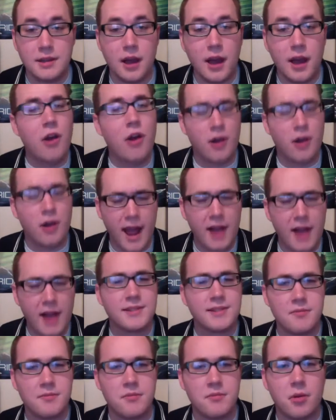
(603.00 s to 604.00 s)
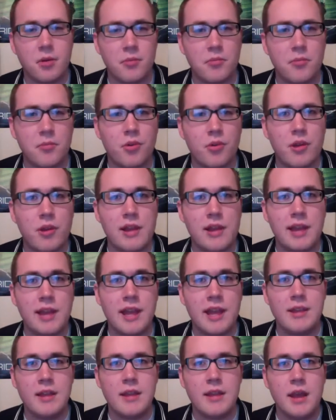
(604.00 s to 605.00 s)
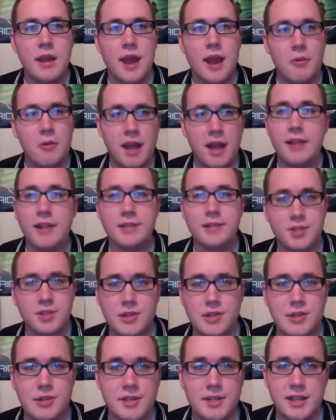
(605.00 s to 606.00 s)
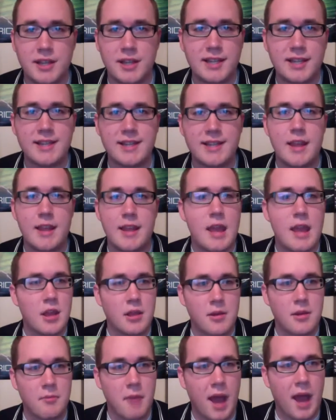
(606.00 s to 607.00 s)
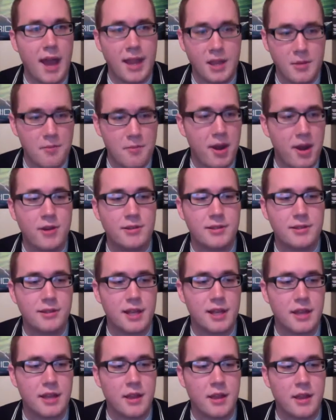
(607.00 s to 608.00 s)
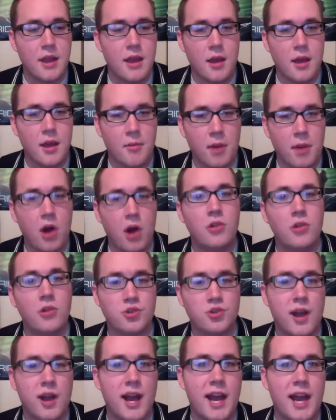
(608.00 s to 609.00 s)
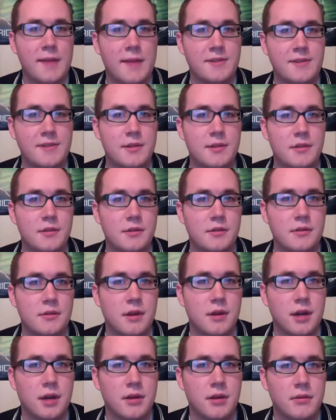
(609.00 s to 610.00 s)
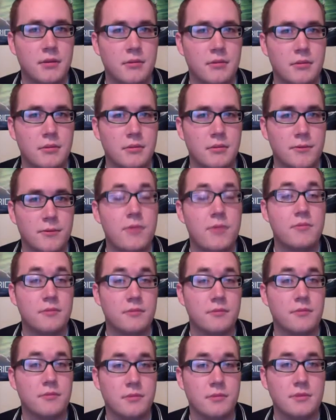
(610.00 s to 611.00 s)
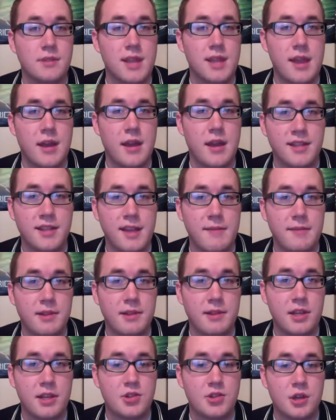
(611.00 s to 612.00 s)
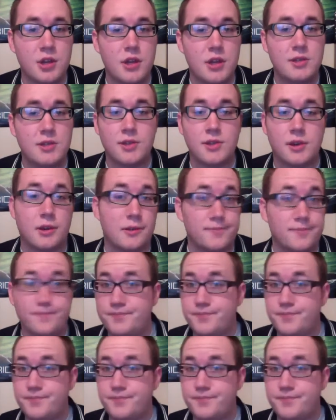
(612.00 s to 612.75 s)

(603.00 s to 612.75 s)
or Marialand, I would highly suggest you see it. Like I said, I compare it to like Mulholland Drive's from David Lynch. So,